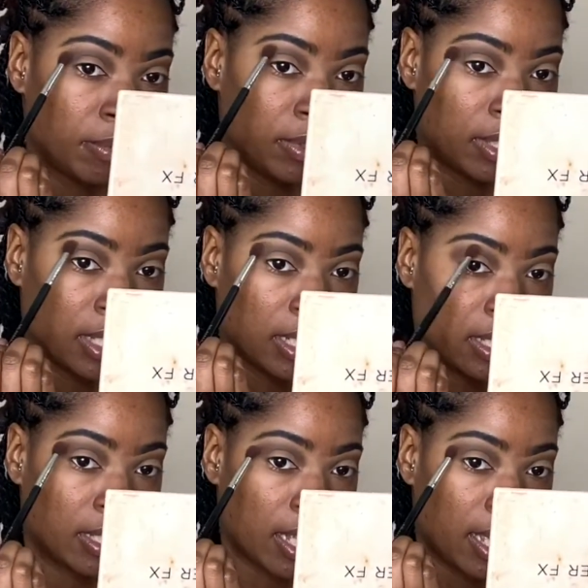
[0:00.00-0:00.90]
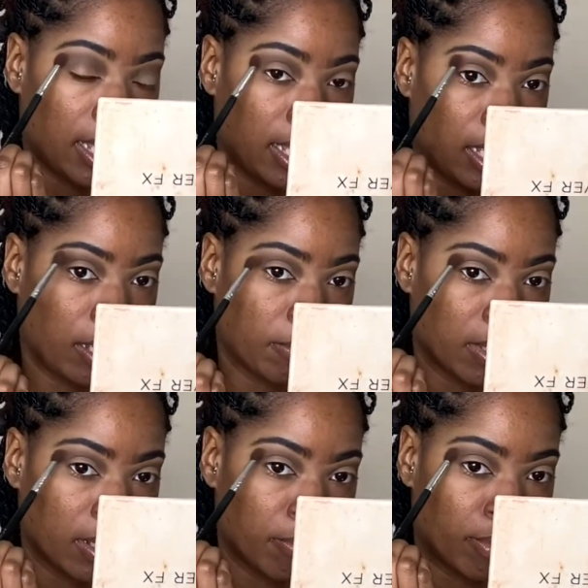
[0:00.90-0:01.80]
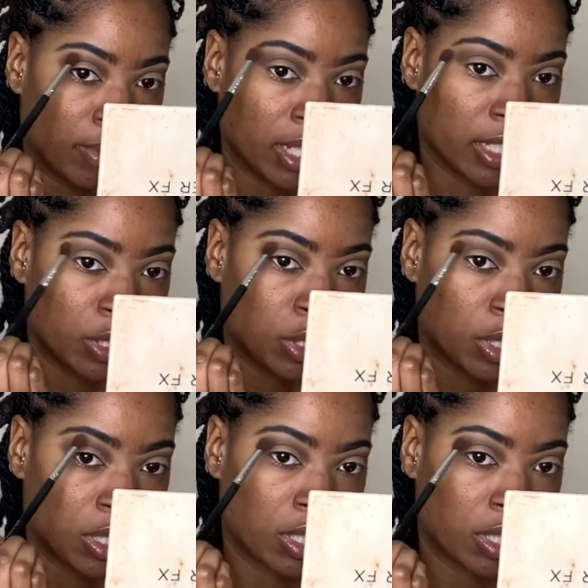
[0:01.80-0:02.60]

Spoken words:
Using that same brush.